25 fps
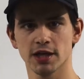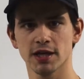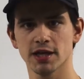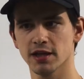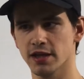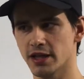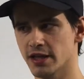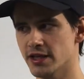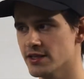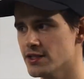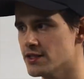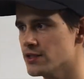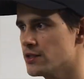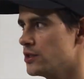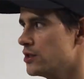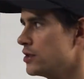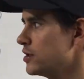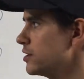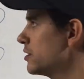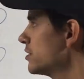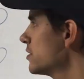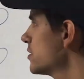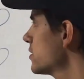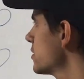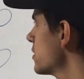
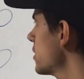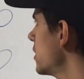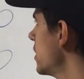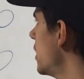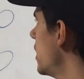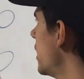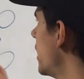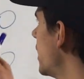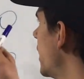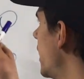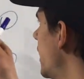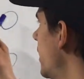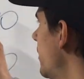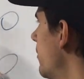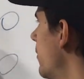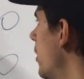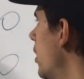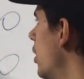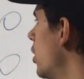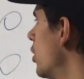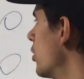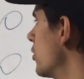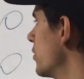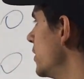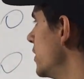clusters,
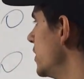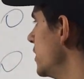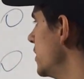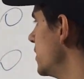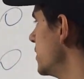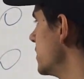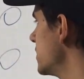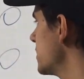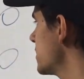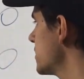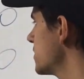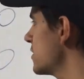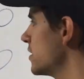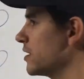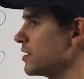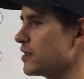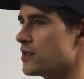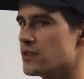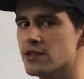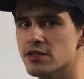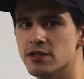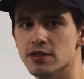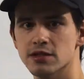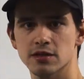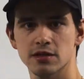among the
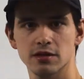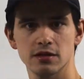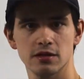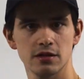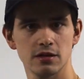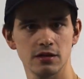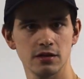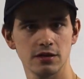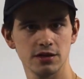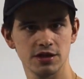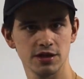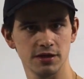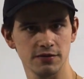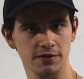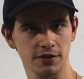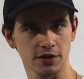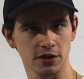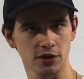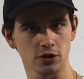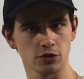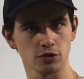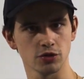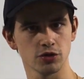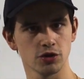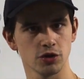6
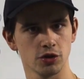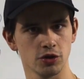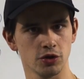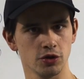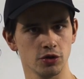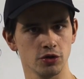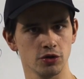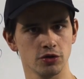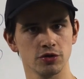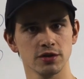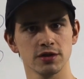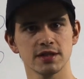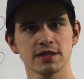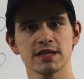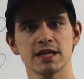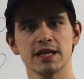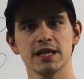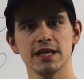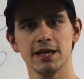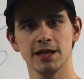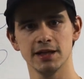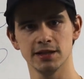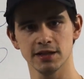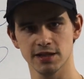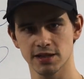difficult turns
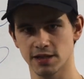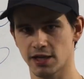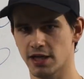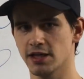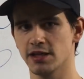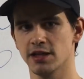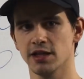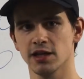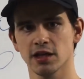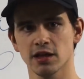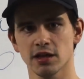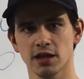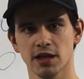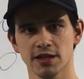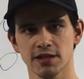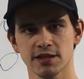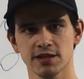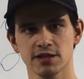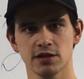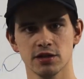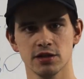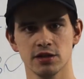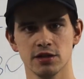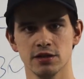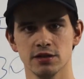inside the
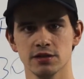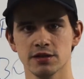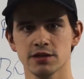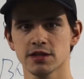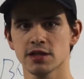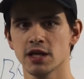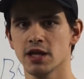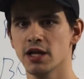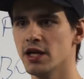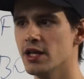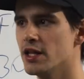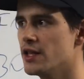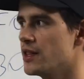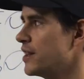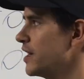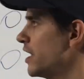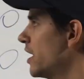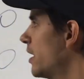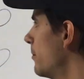clusters, there